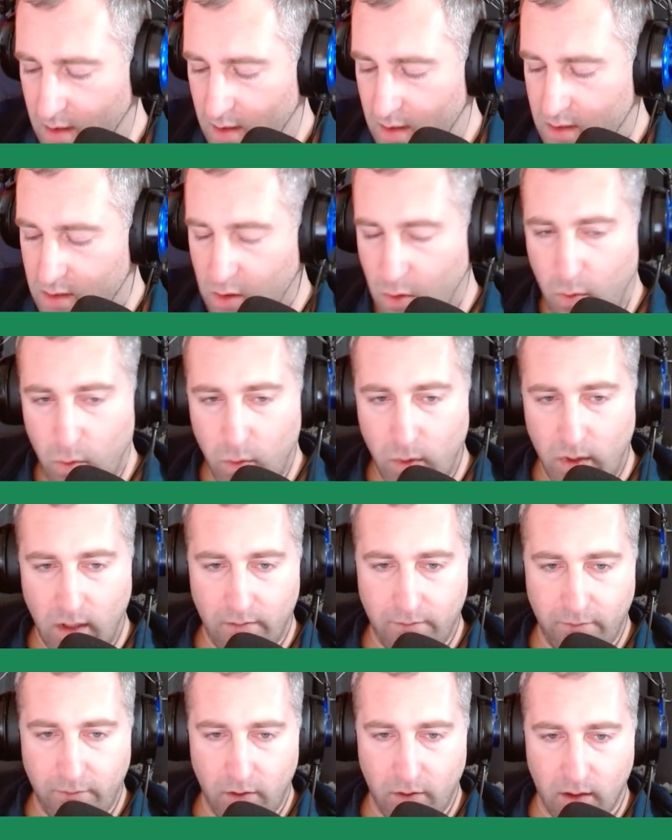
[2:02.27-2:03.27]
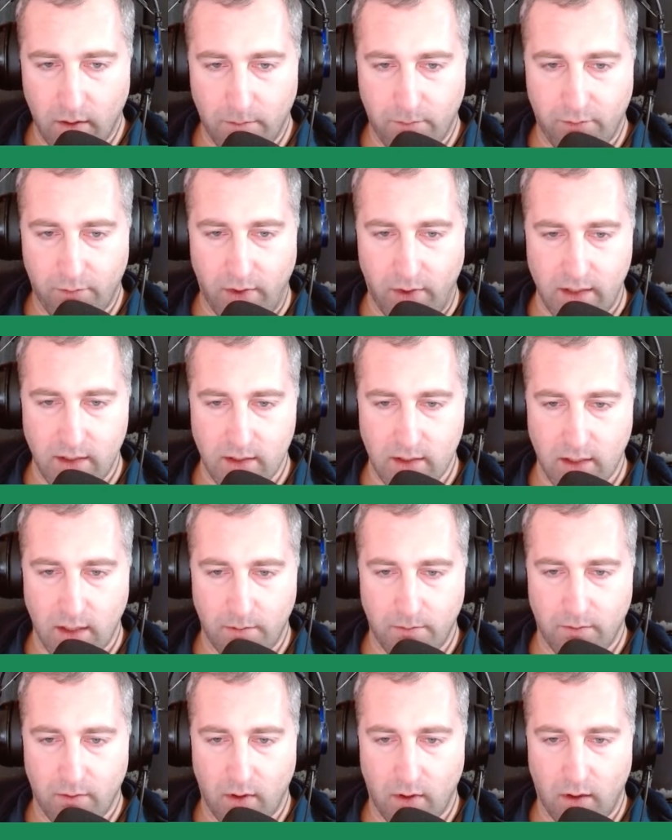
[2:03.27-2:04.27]
So we are filling a price
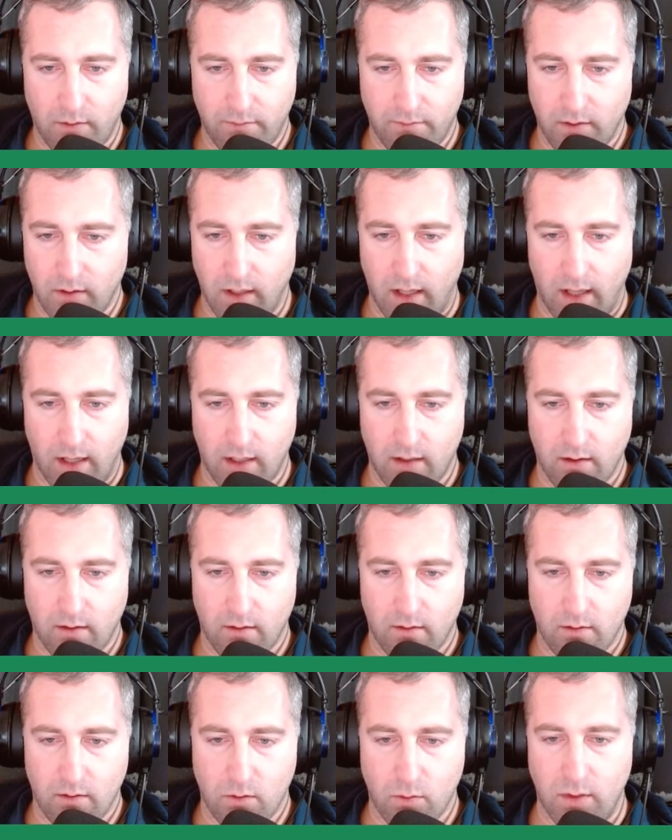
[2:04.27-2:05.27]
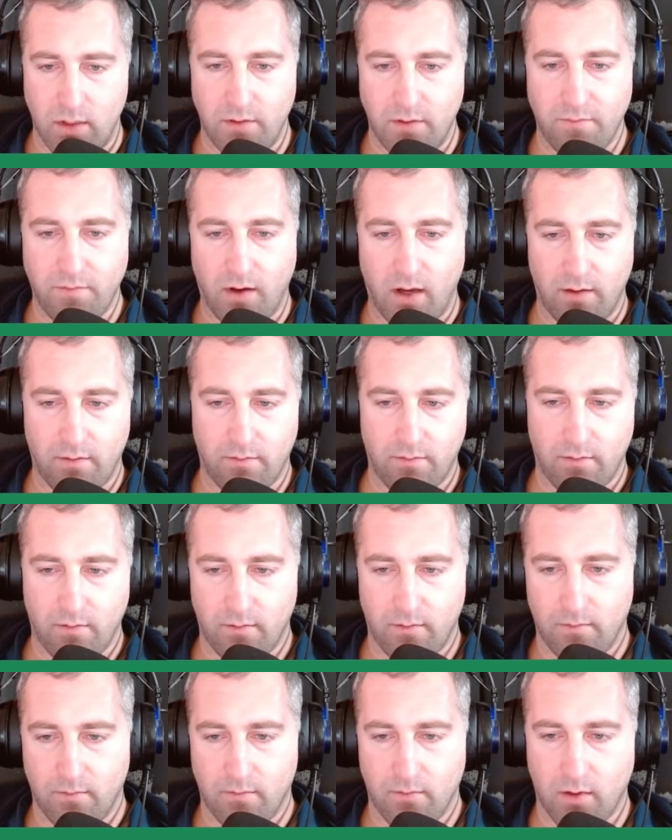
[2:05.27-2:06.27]
step of like 25.
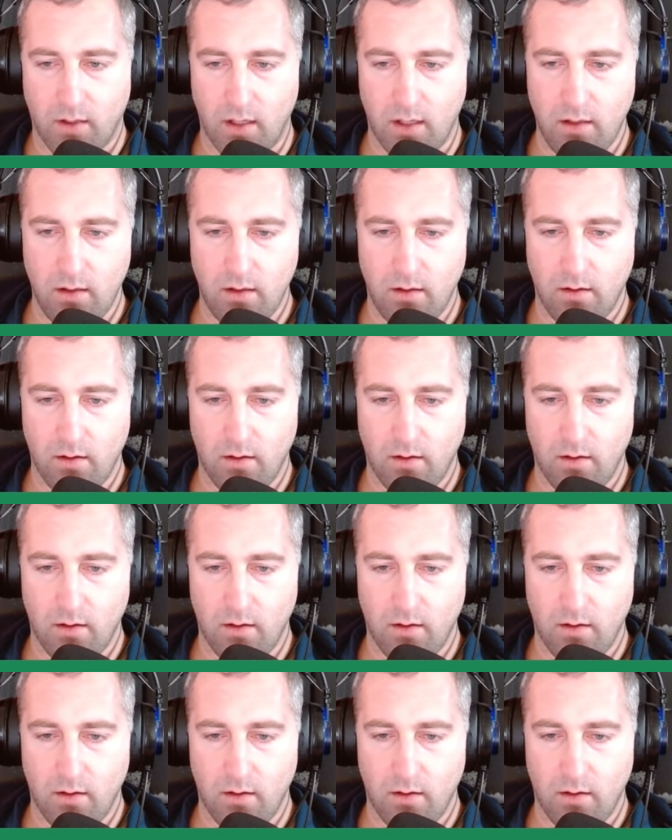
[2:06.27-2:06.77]
Okay.